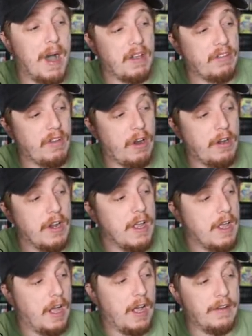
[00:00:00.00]
box art.
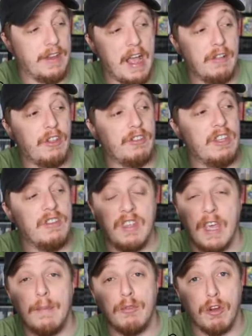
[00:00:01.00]
Uh, now that these
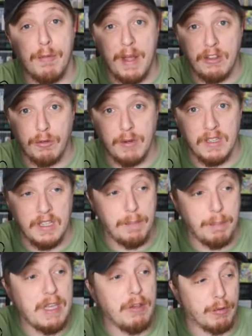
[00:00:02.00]
games are about to
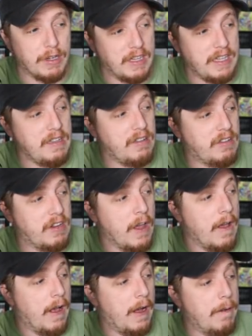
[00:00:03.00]
rele be released,
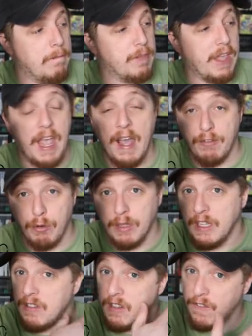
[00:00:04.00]
um, they have to
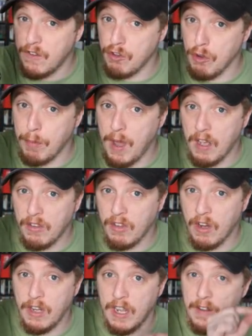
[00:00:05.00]
release the official box art.